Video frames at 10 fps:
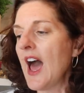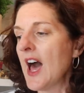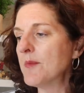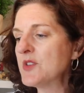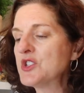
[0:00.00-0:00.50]

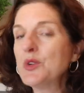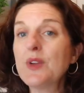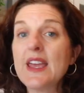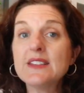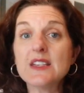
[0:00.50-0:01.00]
The
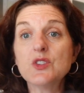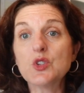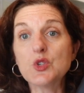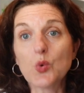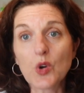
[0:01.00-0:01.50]
suitcase is
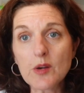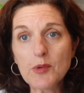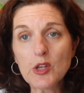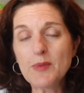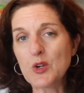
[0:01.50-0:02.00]

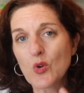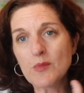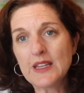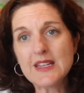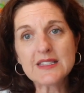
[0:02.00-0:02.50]
adorable, but
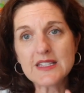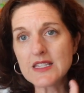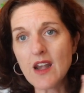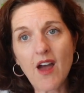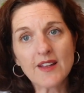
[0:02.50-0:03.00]
normally this is
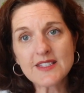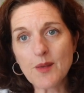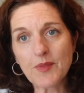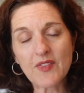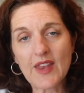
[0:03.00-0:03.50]
not
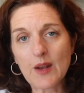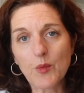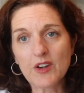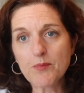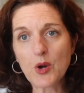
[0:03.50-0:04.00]
something that I
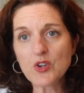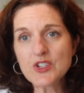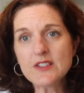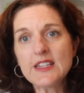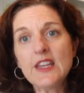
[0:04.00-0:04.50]
would have
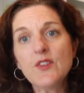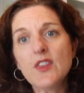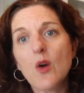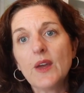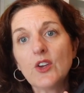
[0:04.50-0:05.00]
purchased, even
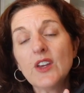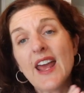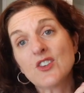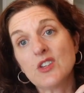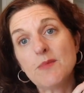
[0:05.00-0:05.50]
though it could
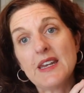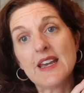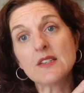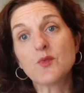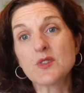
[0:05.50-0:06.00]
actually be
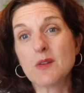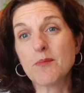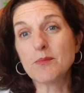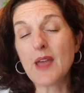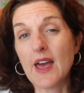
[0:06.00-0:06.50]
nice for
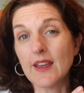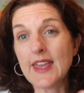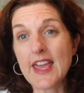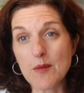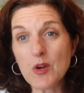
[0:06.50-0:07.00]
some
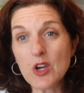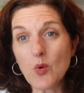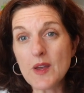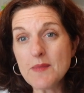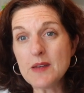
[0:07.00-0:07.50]
camera
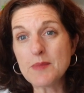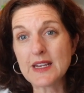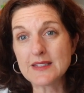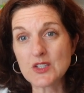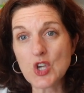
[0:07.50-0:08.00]
equipment
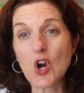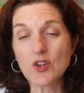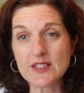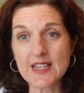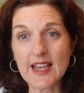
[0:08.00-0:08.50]
because it's
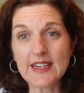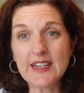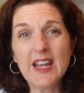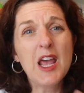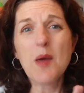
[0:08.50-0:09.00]

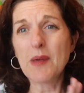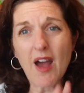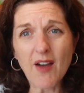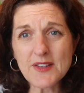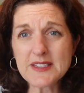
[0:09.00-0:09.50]
hard-sided, but
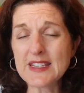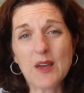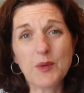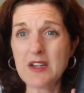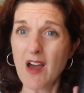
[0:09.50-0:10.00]
obviously I
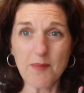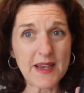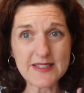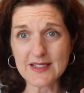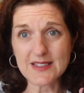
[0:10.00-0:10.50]
would not
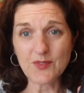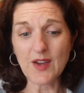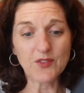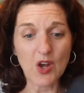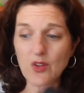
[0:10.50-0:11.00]
pay
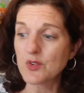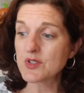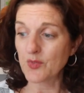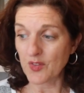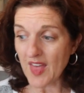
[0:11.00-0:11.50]
$65
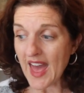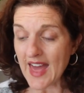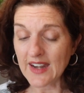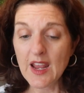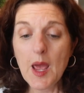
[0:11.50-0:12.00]
for that.